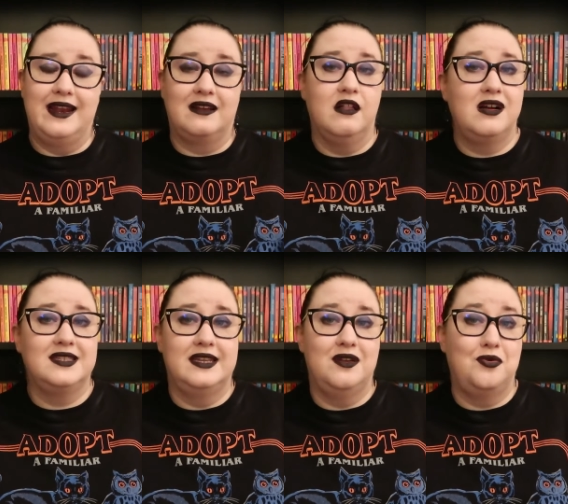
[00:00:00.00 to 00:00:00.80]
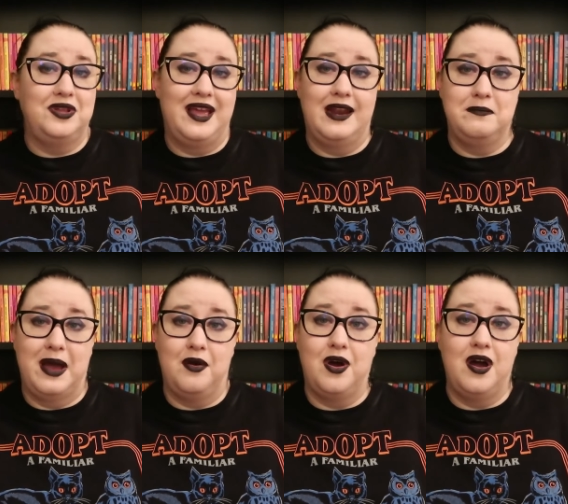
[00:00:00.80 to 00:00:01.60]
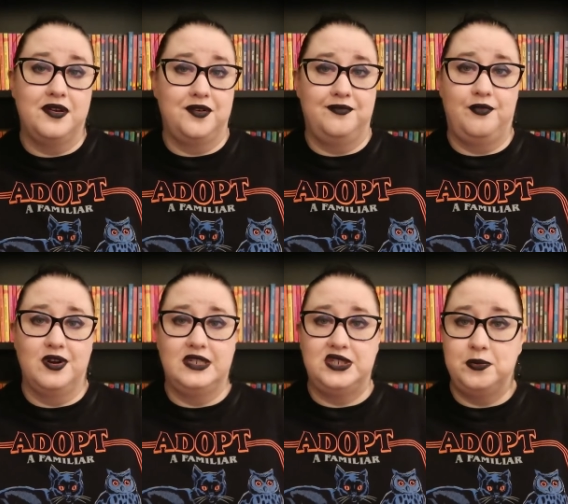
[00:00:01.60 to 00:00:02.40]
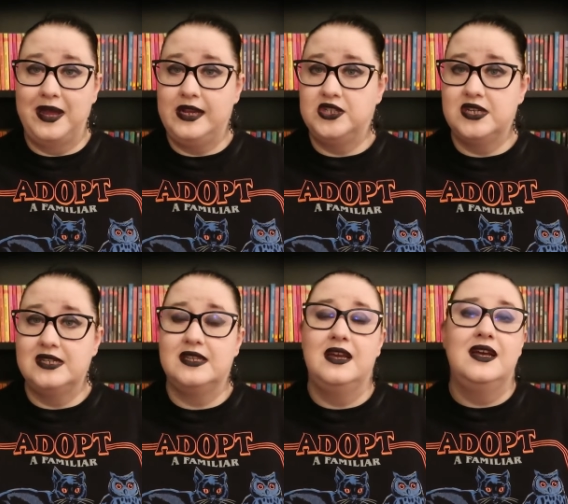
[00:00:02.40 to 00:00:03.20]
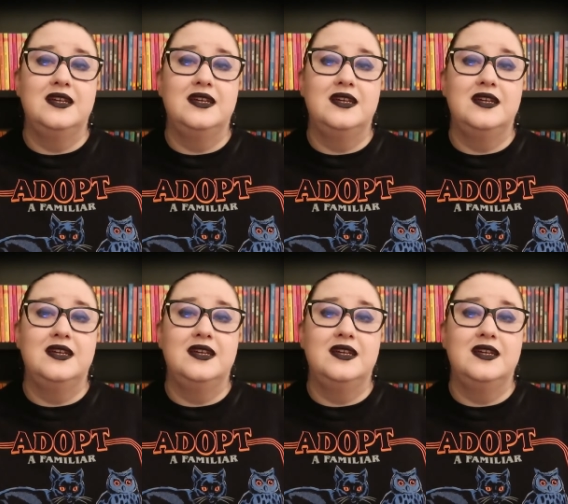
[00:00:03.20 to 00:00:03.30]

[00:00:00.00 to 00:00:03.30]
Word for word: and it clocks in only at about 142 pages.